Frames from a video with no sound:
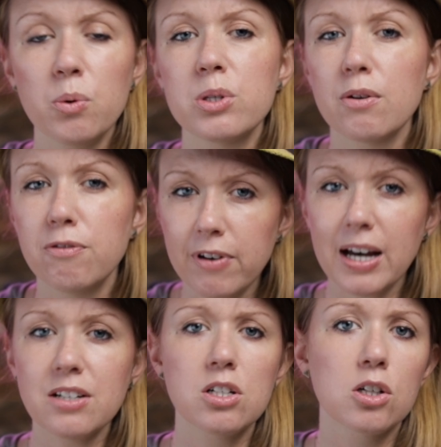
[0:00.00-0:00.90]
So it's a
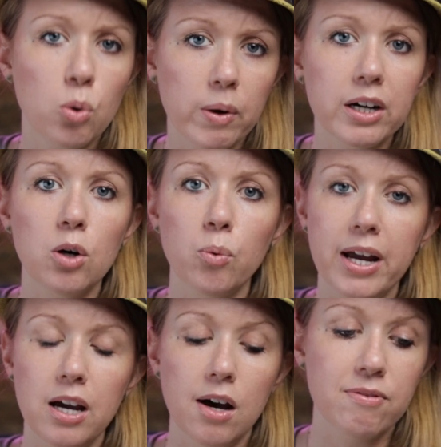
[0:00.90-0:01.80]
faster, quicker
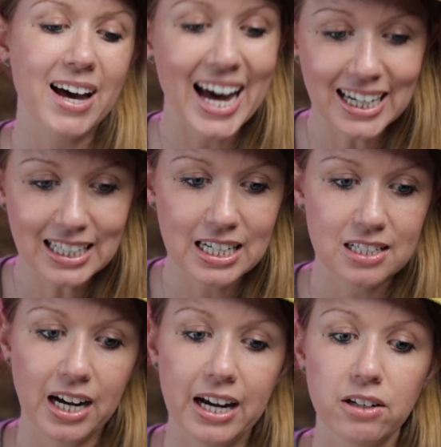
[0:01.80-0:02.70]
way of
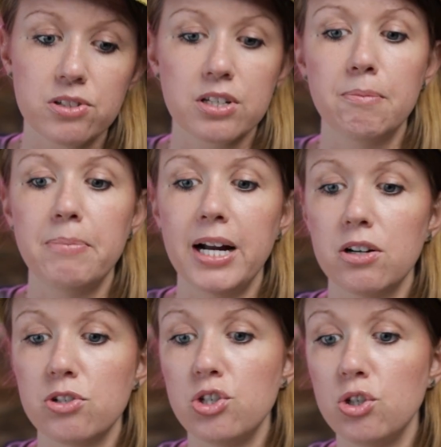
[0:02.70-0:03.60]
editing titles
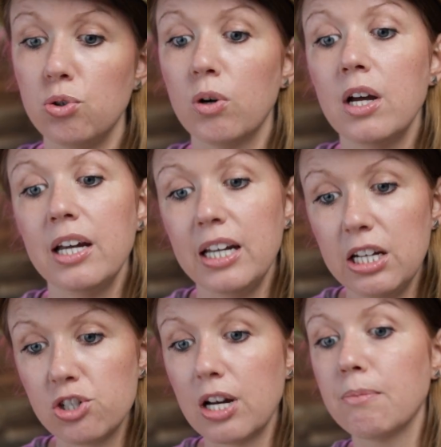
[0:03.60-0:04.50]
compared to
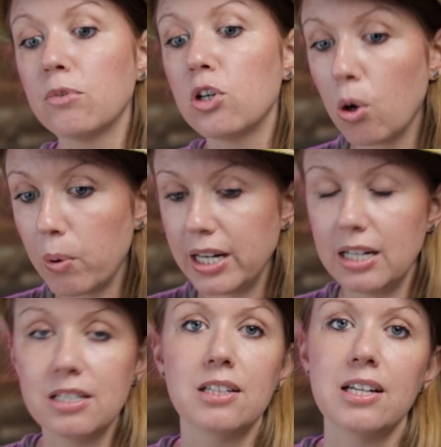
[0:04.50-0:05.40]
each time going
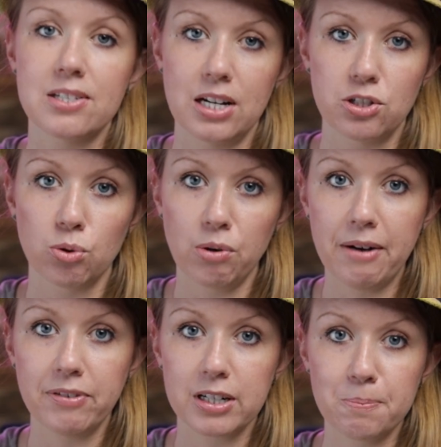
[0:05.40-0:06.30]
into the Essential
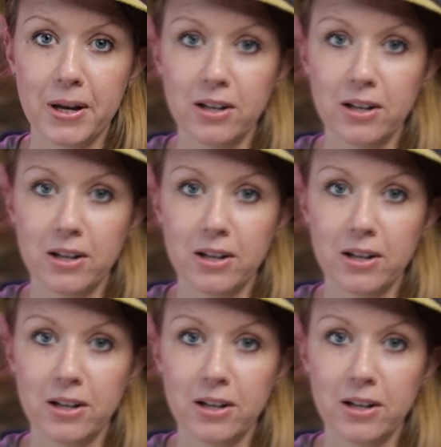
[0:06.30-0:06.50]
Graphics